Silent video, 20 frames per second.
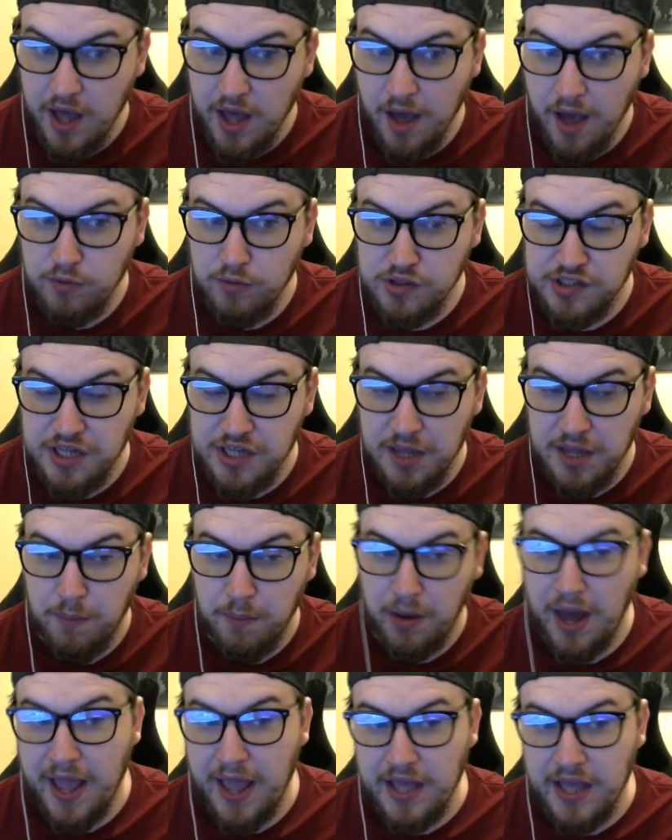And we're seeing
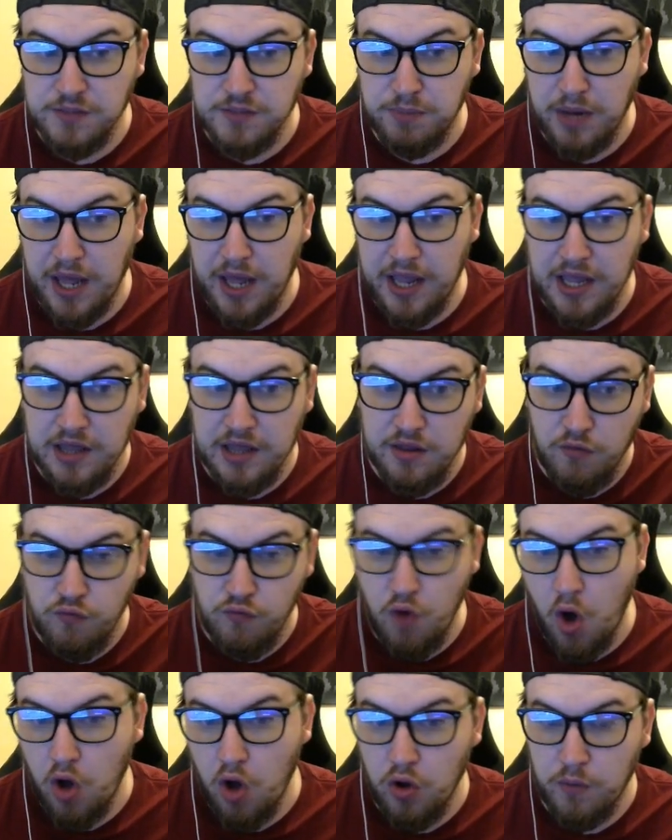players playing in the
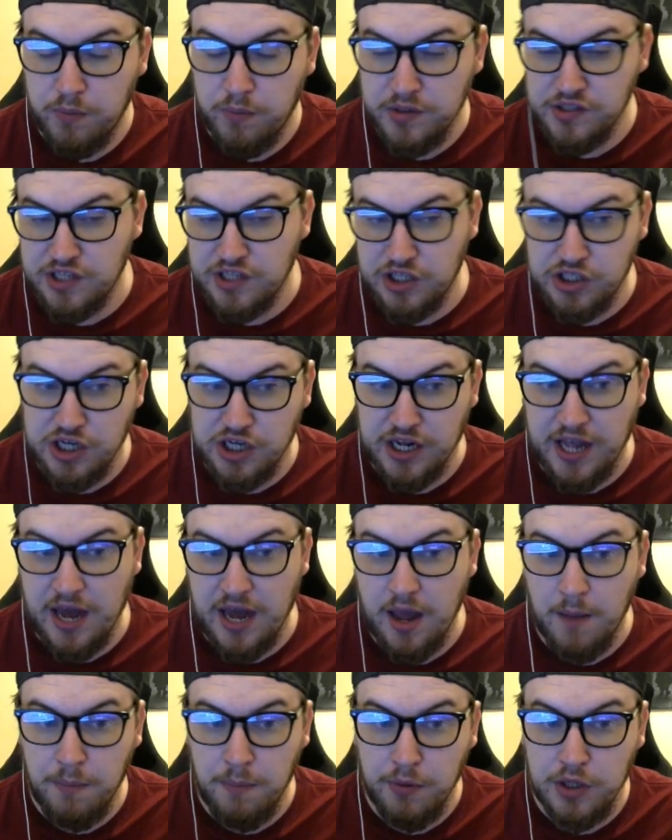wrong position again.
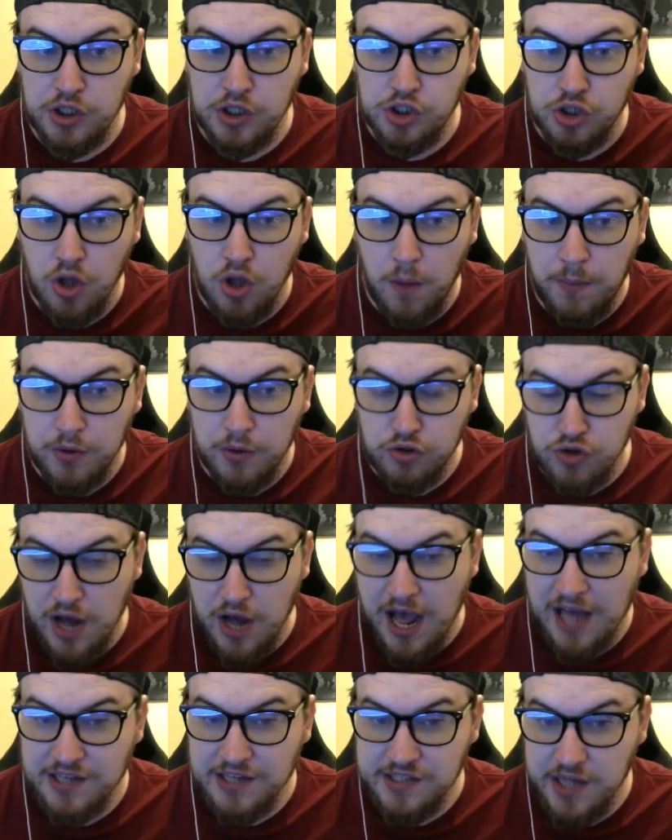I'm pretty sure
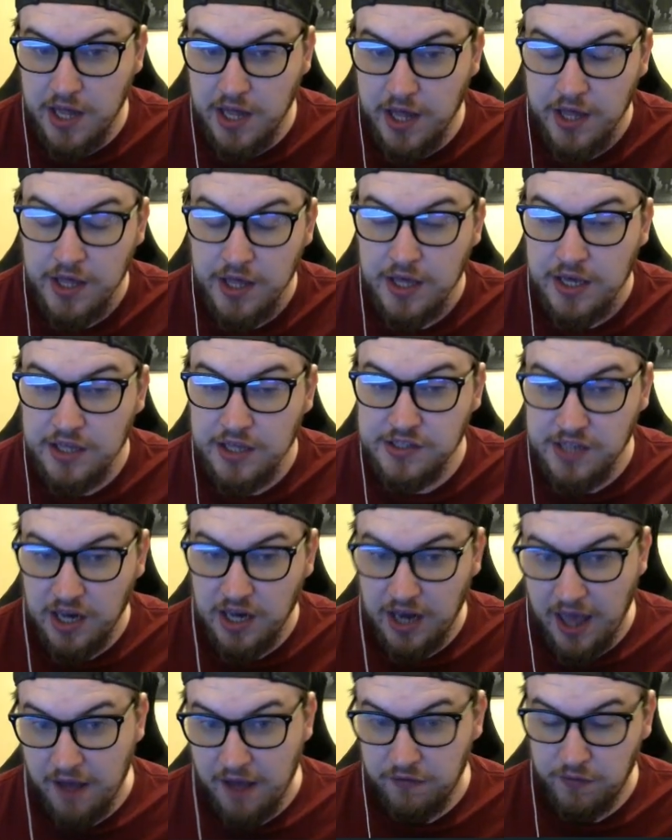Pedraza is a
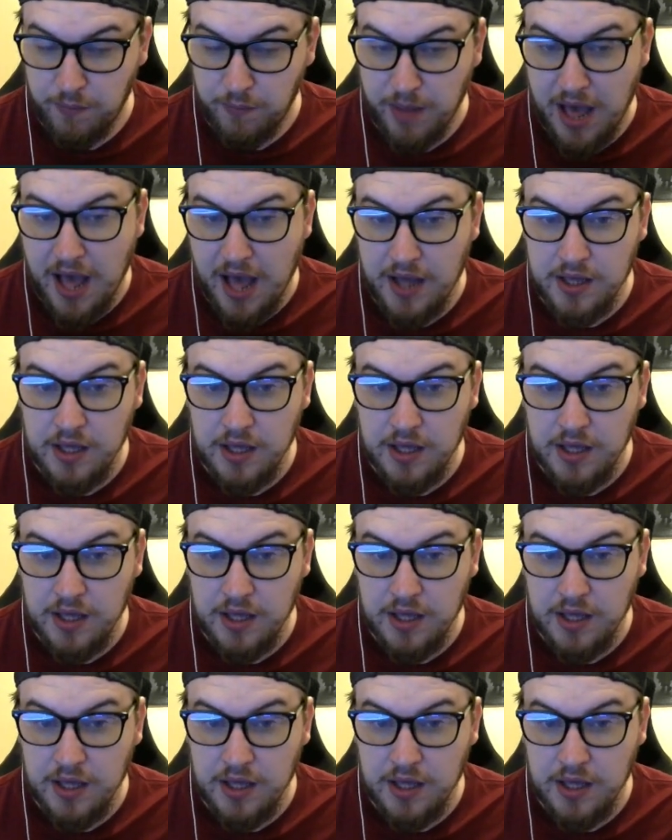left back.